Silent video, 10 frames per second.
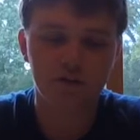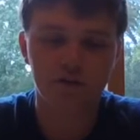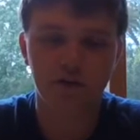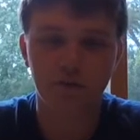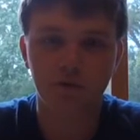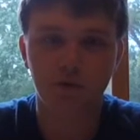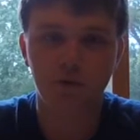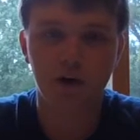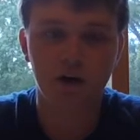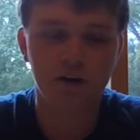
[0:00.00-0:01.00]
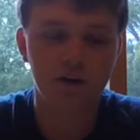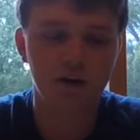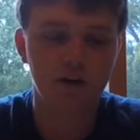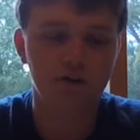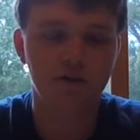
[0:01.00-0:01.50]
For number one,
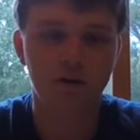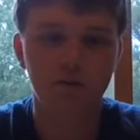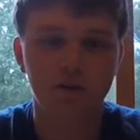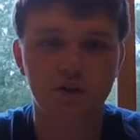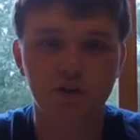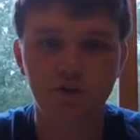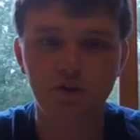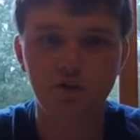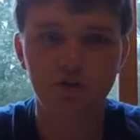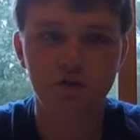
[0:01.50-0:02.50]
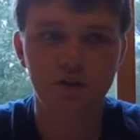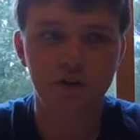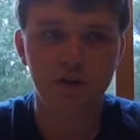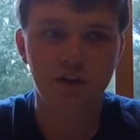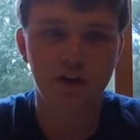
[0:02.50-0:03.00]
for number two,
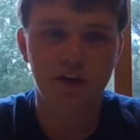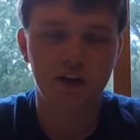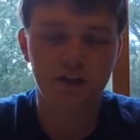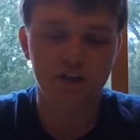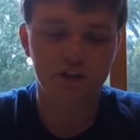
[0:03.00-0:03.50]
it